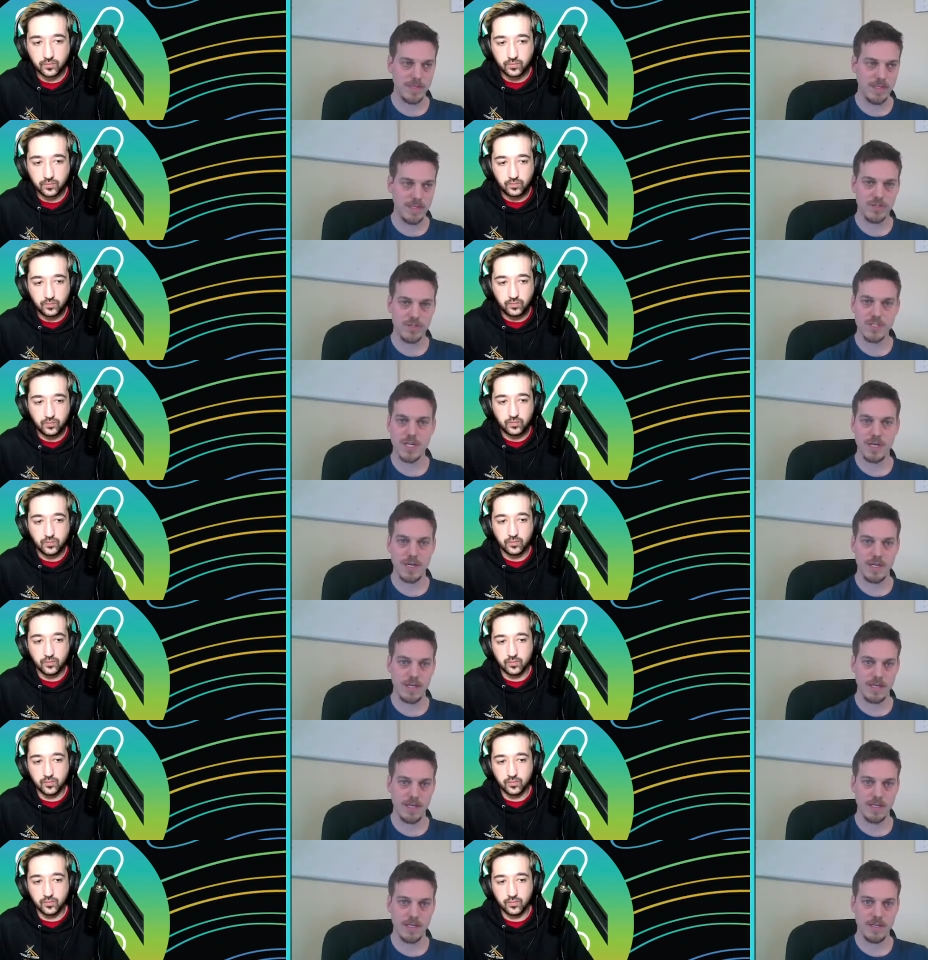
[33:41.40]

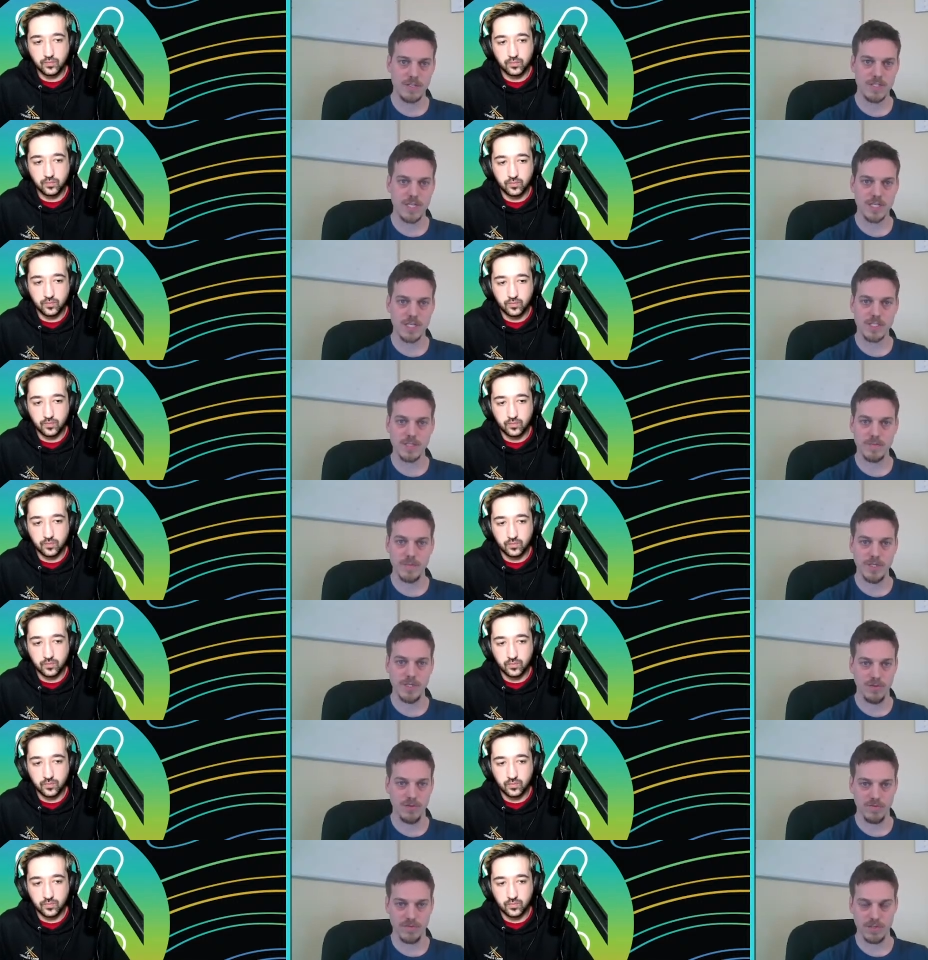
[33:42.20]
Speaker 1: intersect intersection
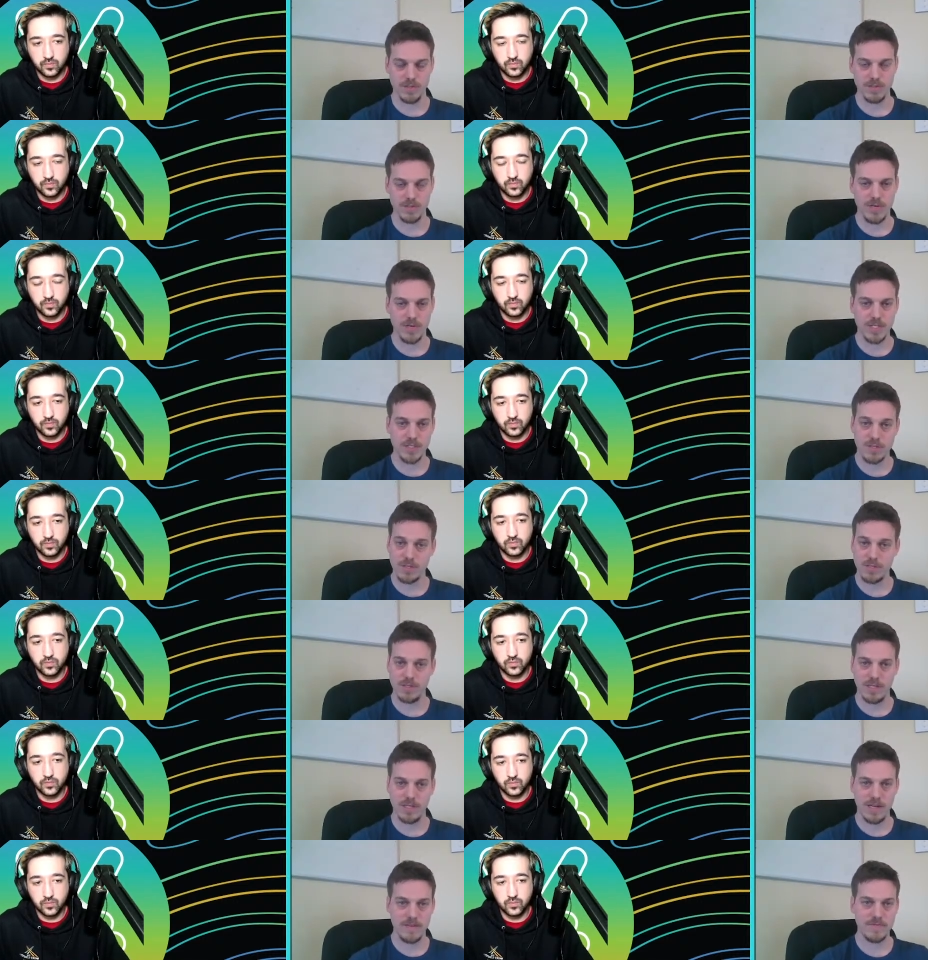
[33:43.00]
maneuvers, right?
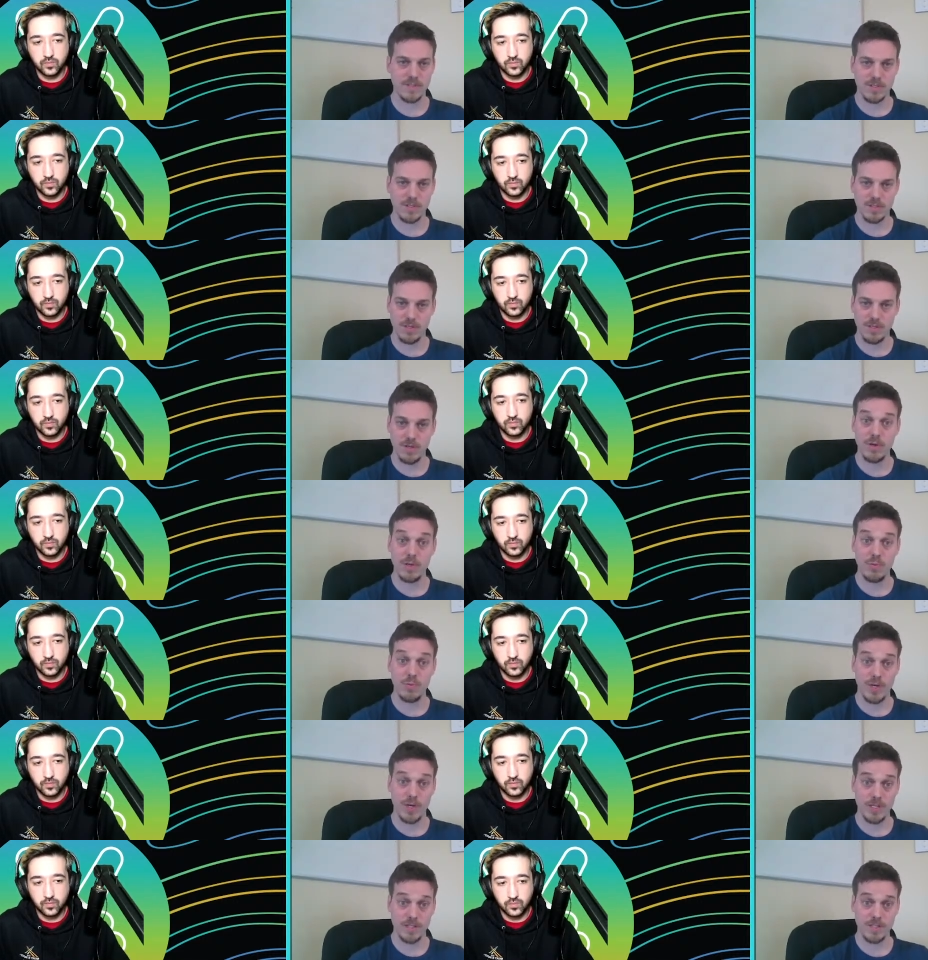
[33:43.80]
Turning left,
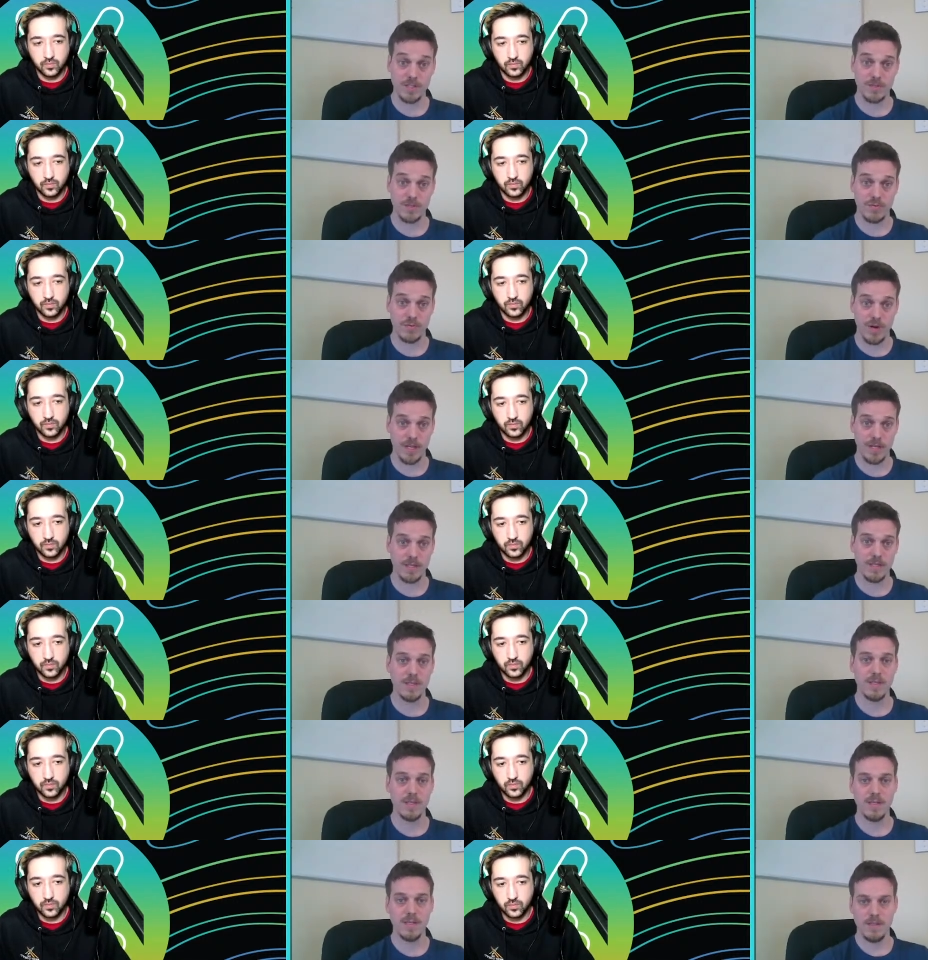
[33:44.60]
knowing when to turn right
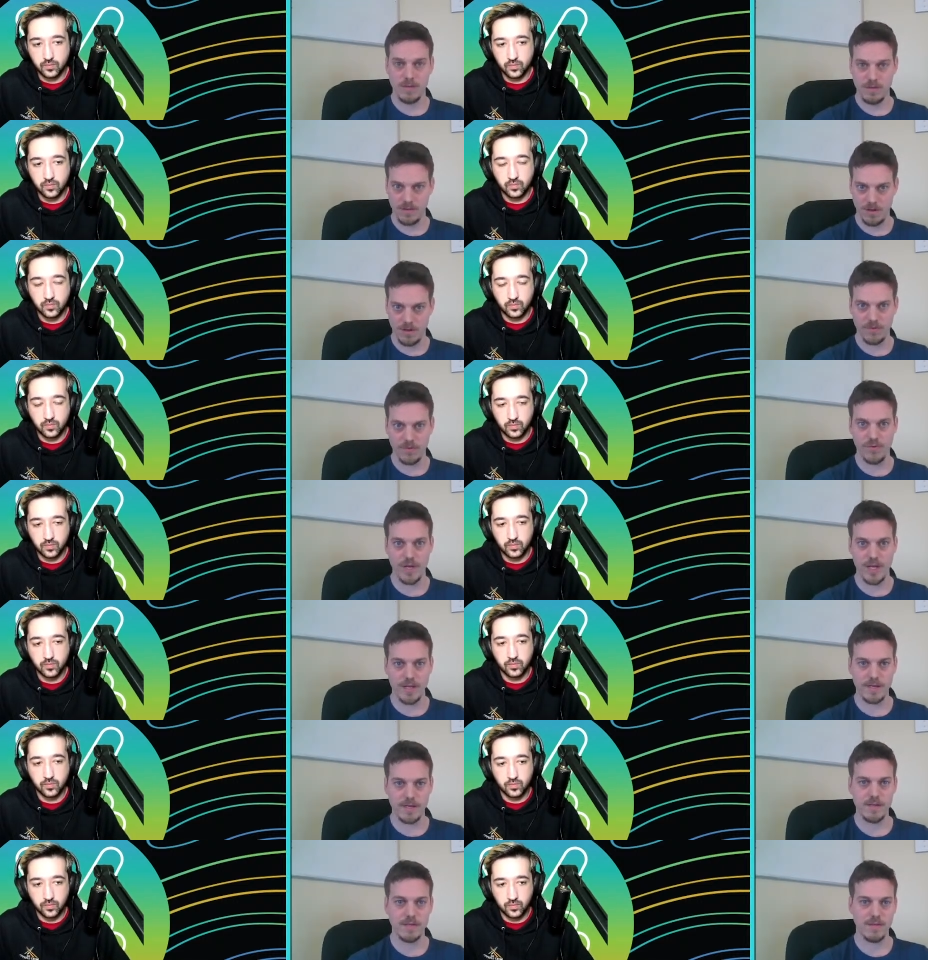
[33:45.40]
on
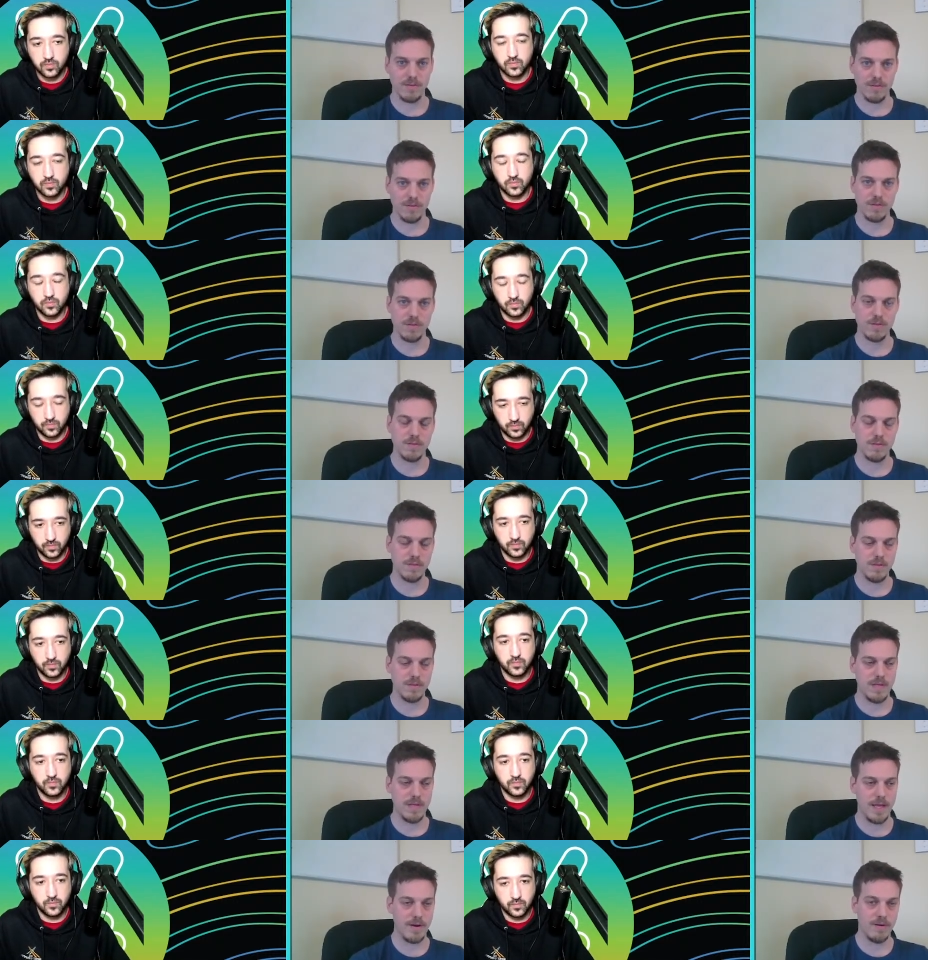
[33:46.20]
red or
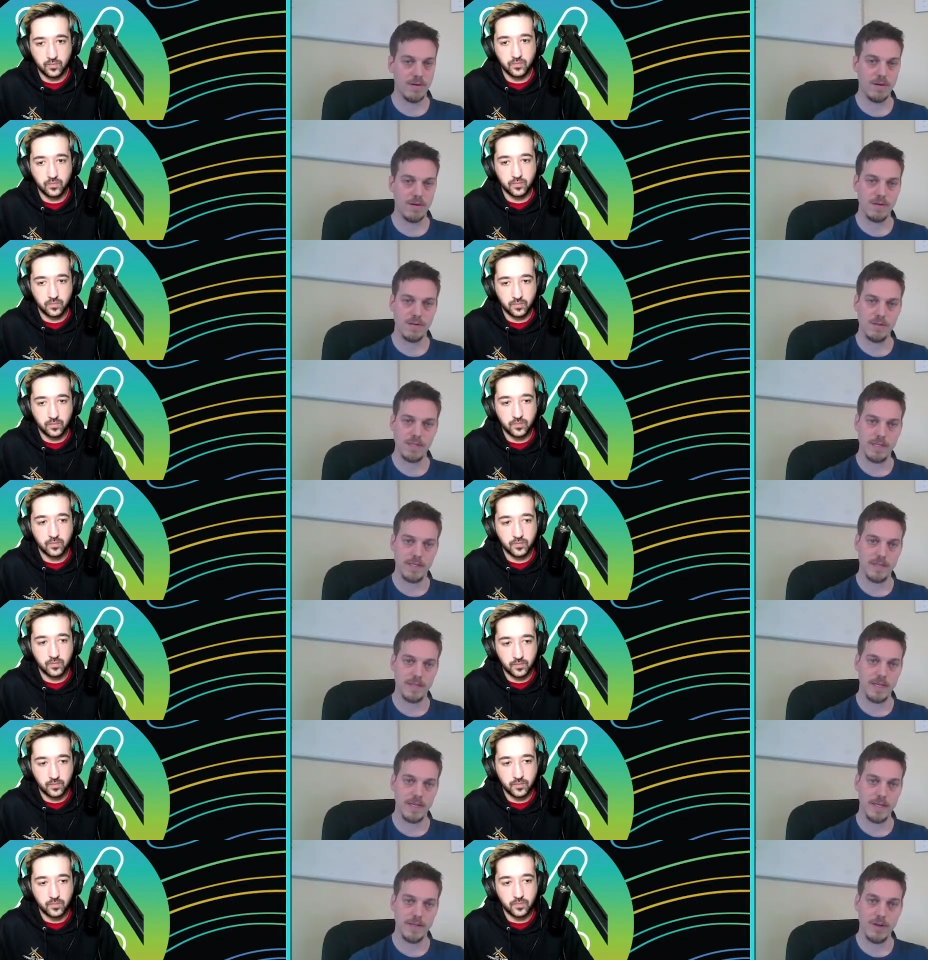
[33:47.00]
mm-hmm. at all,
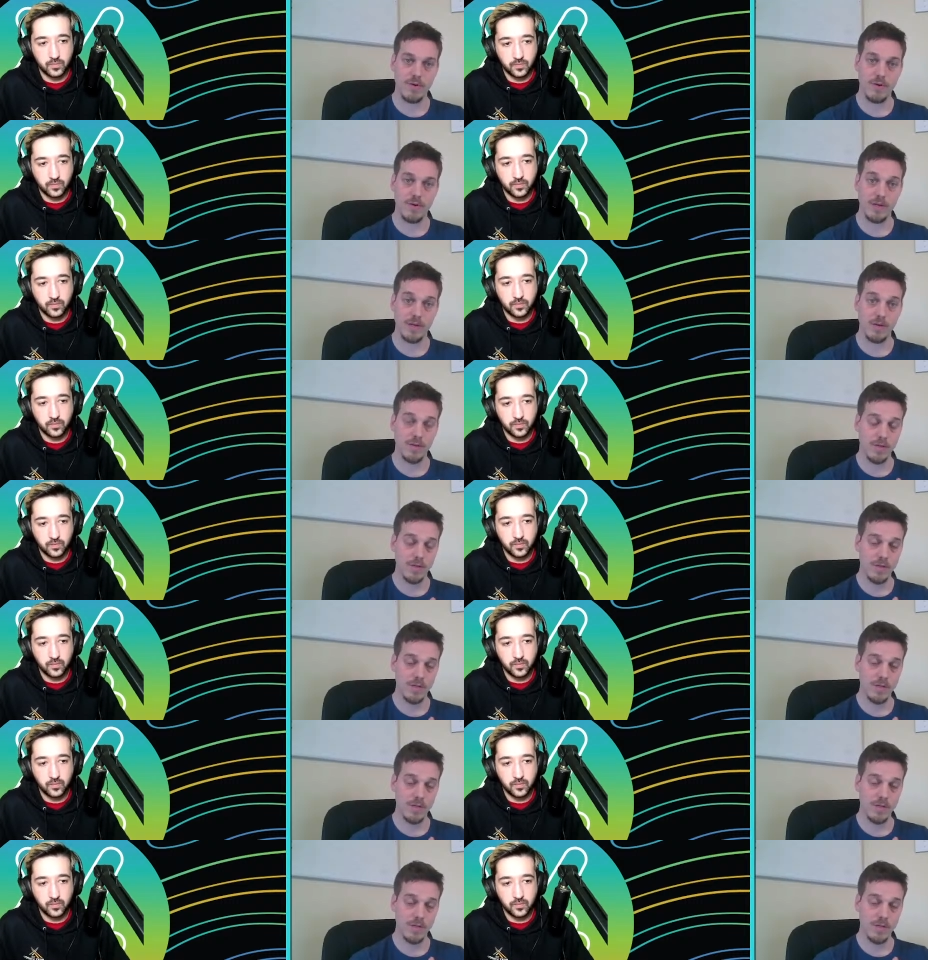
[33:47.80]
and then knowing